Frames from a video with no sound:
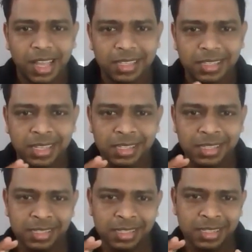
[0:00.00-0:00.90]

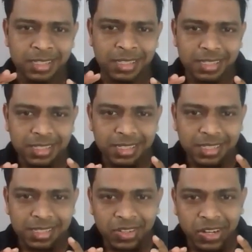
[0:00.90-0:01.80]
Sister
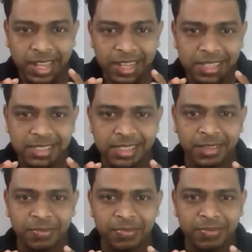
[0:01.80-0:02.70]
trace
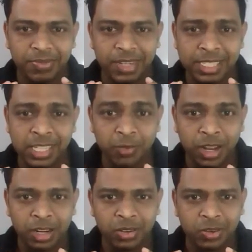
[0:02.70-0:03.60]
them. Doesn't
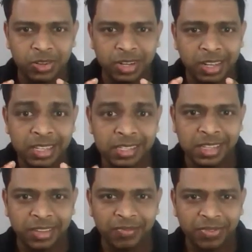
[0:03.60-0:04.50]
follow, trace
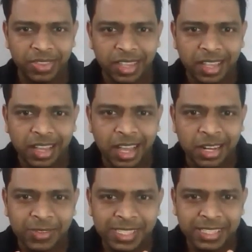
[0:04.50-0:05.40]
them.
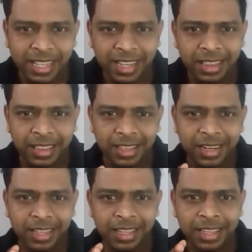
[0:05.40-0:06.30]
Kind of
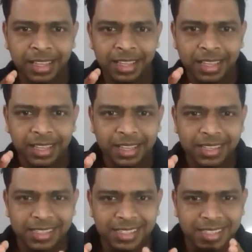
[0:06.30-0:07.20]
stealthily
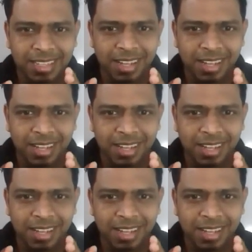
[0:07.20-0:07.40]
just